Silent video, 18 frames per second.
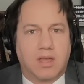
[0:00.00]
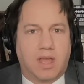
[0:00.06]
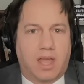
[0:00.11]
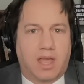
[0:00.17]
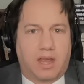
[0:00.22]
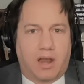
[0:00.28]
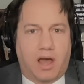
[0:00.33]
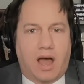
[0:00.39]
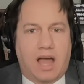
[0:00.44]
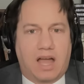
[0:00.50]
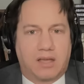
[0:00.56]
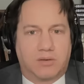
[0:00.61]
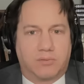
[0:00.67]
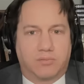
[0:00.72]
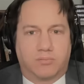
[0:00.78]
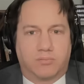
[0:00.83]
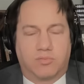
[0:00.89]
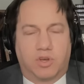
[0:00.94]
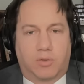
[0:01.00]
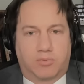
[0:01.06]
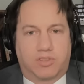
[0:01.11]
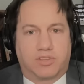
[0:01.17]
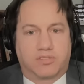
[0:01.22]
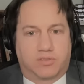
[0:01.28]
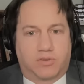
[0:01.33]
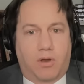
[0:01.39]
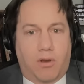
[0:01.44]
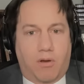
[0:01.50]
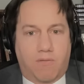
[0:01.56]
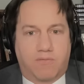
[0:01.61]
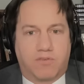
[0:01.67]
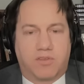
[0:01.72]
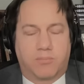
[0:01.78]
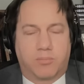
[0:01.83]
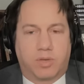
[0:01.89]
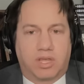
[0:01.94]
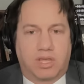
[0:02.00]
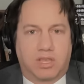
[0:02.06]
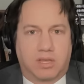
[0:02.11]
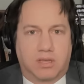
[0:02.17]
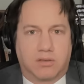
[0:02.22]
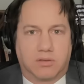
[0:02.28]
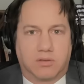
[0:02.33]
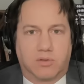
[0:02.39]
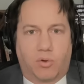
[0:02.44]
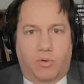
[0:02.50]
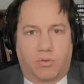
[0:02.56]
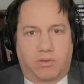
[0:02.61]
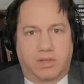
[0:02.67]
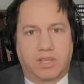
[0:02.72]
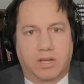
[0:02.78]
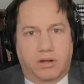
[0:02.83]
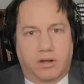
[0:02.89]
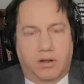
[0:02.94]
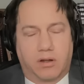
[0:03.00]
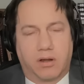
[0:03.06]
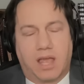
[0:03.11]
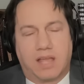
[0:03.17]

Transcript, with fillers: and I, you know, deserve to be your leader.